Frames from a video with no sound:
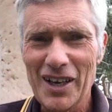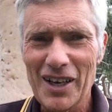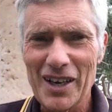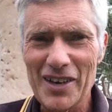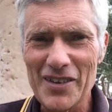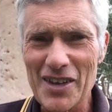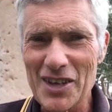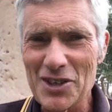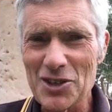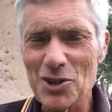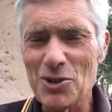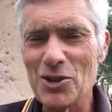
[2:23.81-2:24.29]

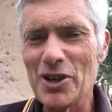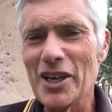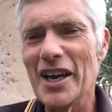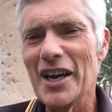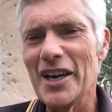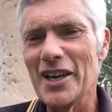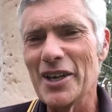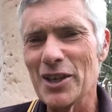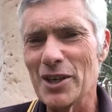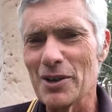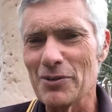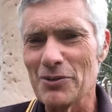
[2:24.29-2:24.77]
And that's
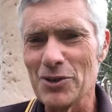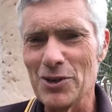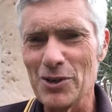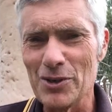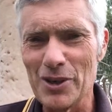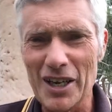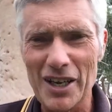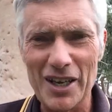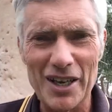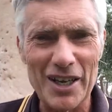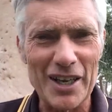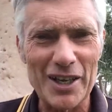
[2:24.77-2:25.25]
creating a
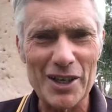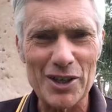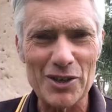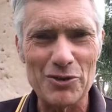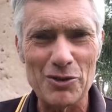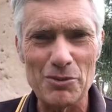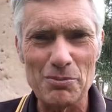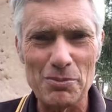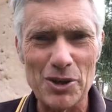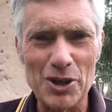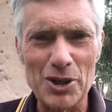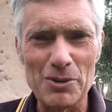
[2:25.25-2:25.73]
few
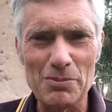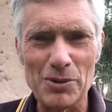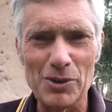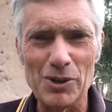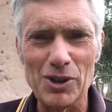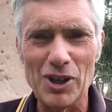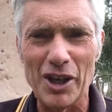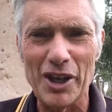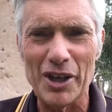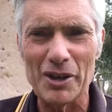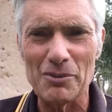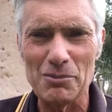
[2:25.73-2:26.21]
headaches for
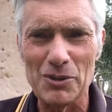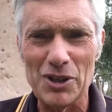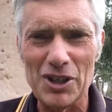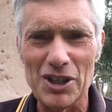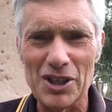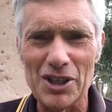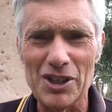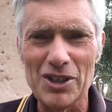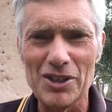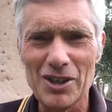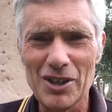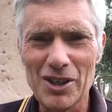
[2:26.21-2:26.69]
people like
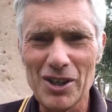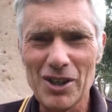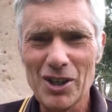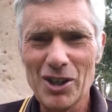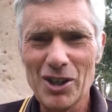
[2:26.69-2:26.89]
me